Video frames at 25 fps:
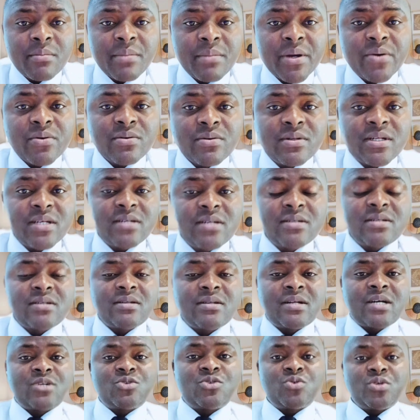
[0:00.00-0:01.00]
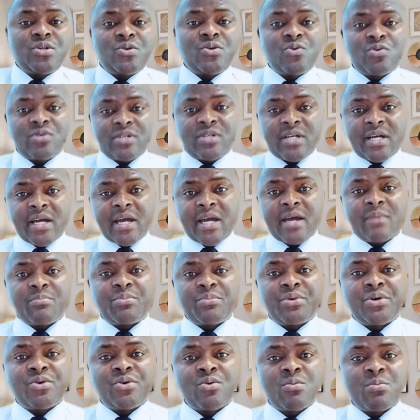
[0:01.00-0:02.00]
because this that's how you go take care
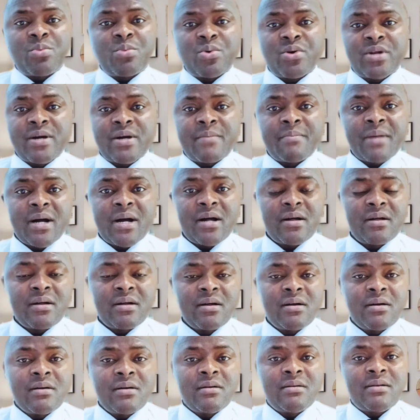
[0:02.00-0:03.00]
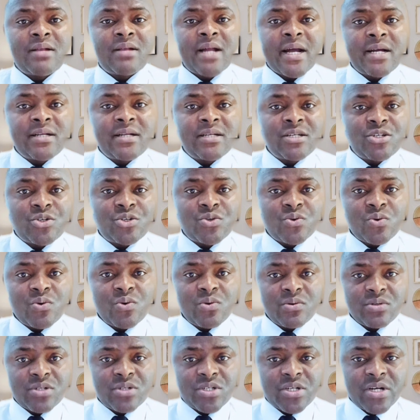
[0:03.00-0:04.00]
of your brother man. Like the
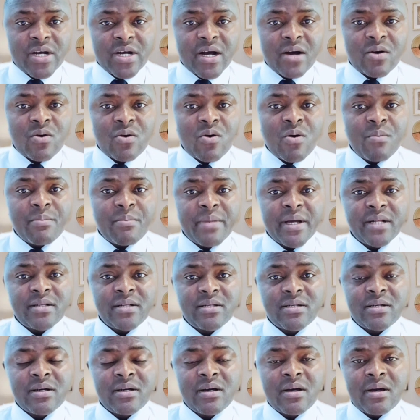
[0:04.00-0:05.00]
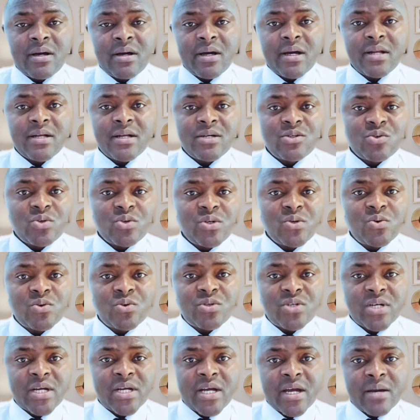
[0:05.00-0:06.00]
show, share, comment, and that's how you
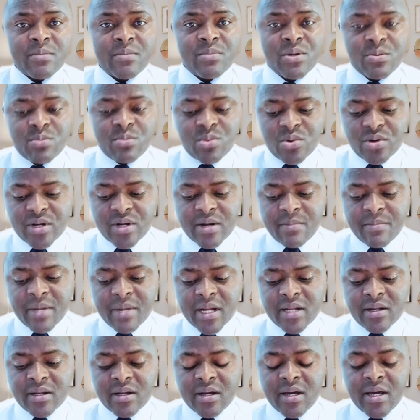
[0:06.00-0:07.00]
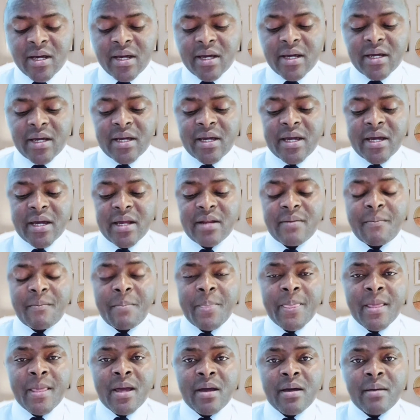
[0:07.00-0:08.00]
go take care of the brother man.
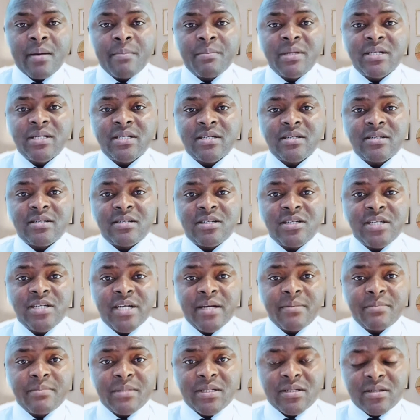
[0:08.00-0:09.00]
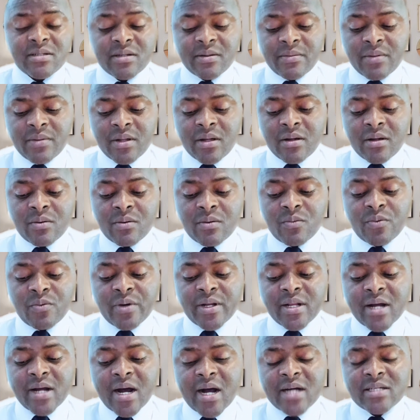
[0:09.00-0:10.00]
Again, Mrs. James,
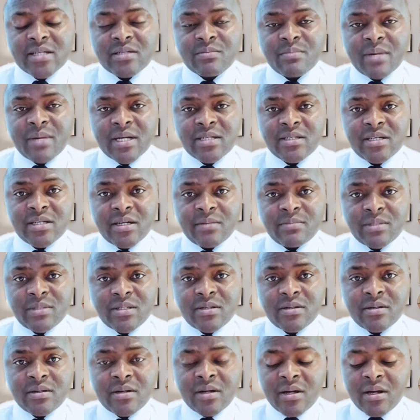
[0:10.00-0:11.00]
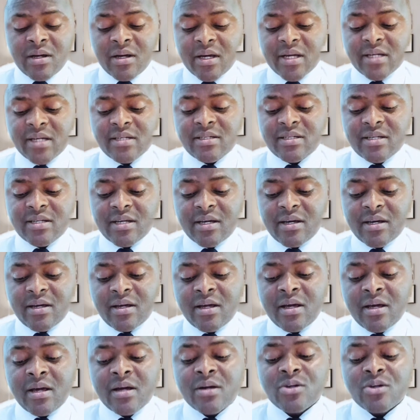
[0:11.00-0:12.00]
winner Asma James, he
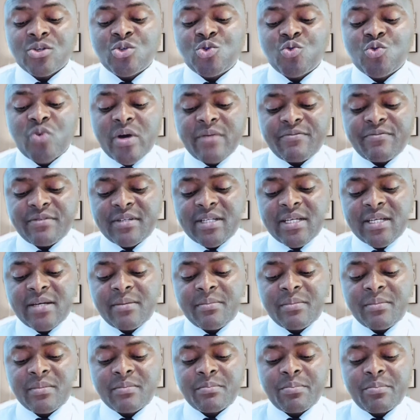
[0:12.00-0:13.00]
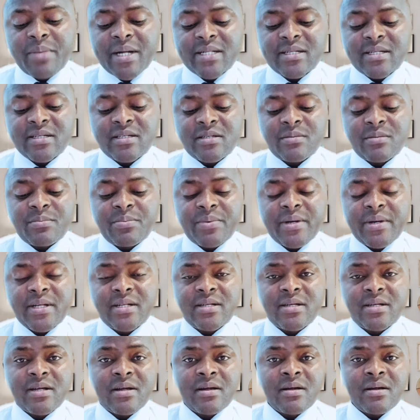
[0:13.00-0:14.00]
say 12 team
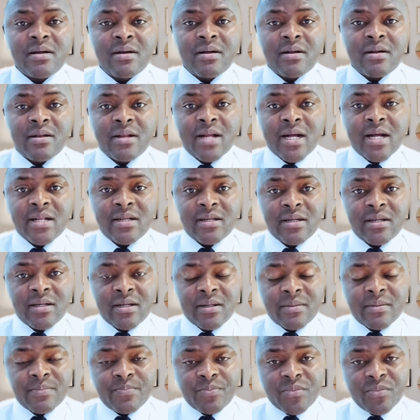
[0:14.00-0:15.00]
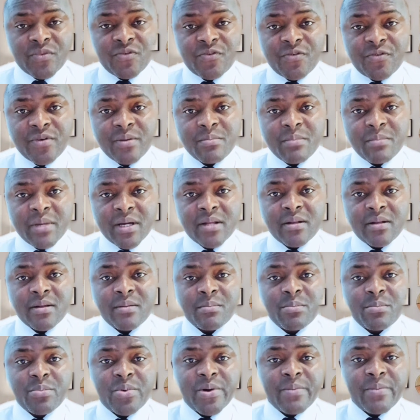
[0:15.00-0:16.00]
participate in the female
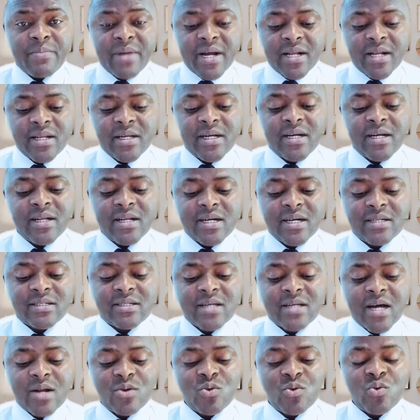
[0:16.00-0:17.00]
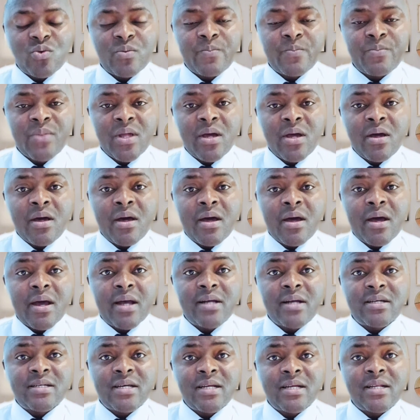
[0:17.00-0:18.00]
Premier League na saloon.
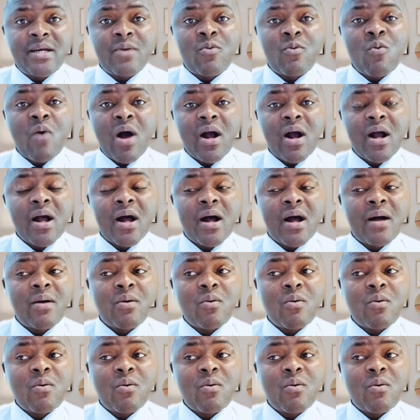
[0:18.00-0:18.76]
He say they work